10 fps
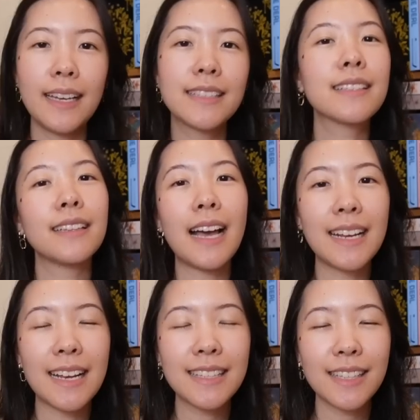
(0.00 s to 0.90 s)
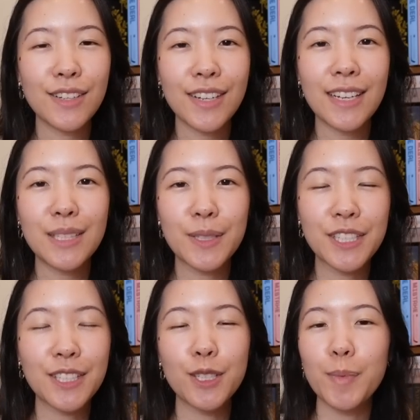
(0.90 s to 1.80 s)
It's the Lioness series, which
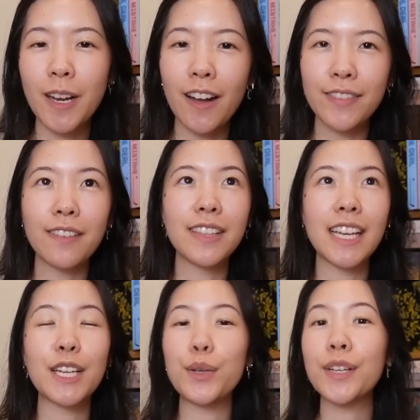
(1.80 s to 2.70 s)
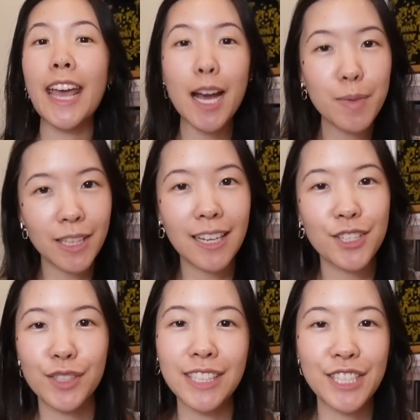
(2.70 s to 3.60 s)
was a spinoff of the new Camelot
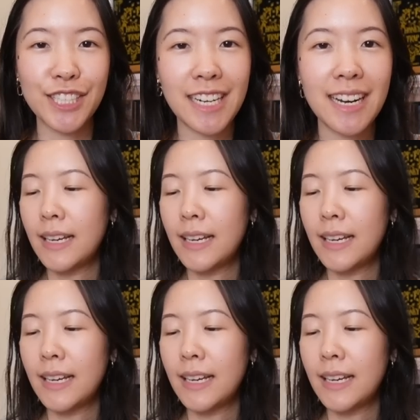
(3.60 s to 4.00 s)
trilogy.